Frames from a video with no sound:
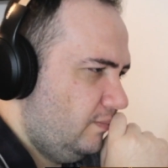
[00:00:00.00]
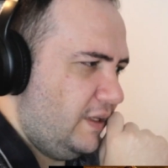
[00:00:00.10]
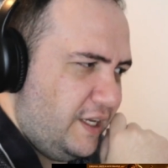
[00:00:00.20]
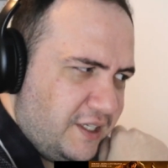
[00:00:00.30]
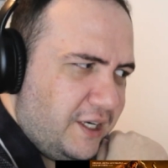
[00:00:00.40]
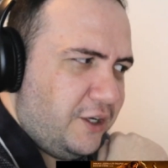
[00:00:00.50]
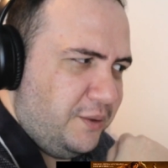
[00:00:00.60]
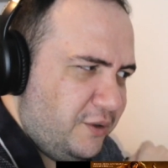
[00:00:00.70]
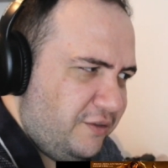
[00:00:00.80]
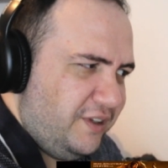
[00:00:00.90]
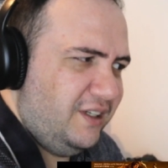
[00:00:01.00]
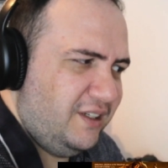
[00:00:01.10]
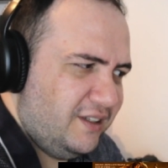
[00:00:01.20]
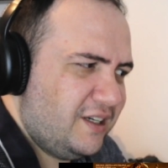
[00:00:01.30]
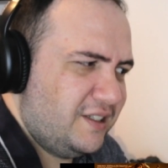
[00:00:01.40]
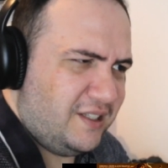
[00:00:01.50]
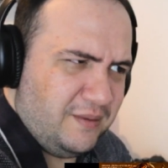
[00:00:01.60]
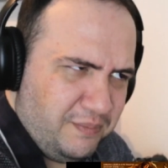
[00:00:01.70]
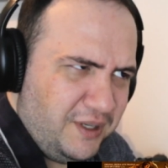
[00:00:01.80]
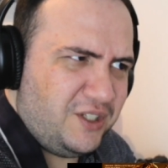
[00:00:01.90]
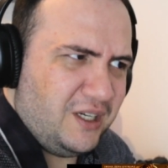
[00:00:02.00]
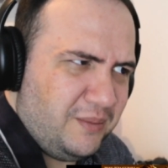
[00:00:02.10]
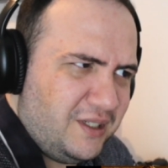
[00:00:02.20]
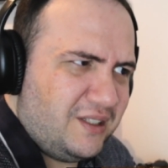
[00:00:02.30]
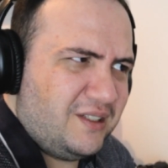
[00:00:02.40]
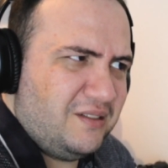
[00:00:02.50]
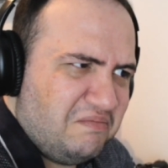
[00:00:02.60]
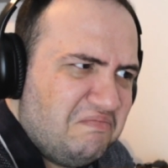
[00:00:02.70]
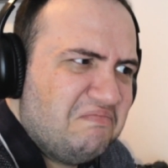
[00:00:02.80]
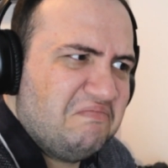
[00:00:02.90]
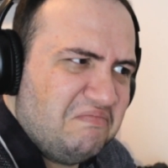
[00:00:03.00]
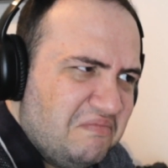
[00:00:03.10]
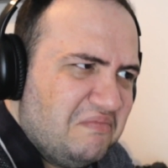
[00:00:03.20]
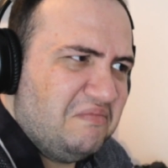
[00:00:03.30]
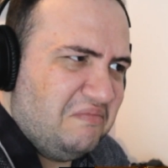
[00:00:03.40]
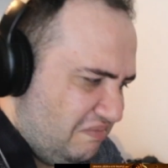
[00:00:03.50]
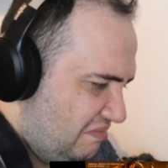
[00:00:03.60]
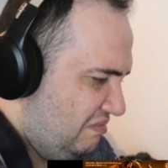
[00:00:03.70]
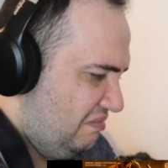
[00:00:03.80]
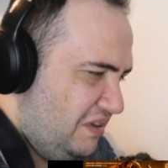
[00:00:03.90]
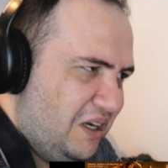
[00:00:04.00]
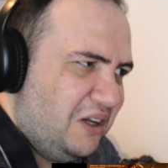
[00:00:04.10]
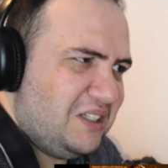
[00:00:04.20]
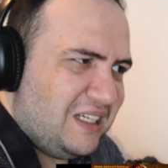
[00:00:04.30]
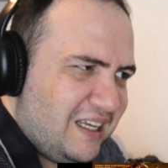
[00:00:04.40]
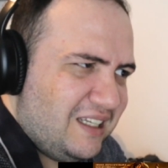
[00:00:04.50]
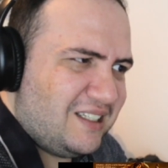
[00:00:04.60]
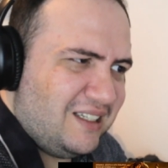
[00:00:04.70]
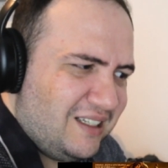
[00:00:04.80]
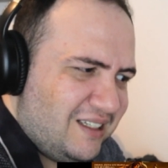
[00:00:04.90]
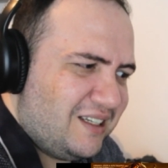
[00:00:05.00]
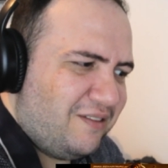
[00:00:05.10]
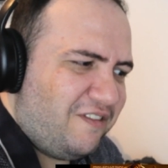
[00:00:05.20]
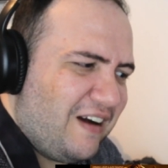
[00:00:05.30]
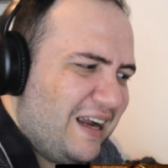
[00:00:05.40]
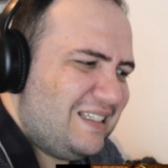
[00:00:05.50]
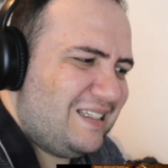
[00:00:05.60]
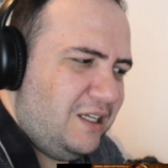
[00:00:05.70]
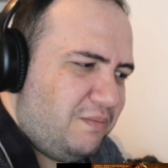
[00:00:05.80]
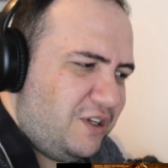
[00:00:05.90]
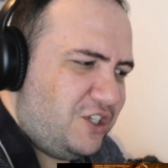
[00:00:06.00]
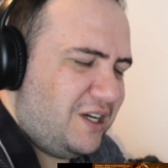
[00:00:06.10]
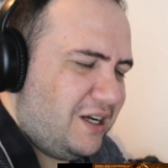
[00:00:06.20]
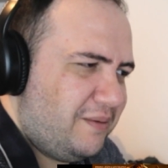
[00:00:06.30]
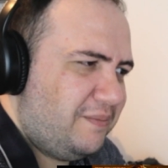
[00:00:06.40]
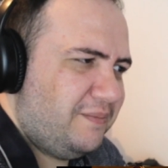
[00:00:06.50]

Is it a good movie? Because the BGM is... It looks like it's a fight scene BGM.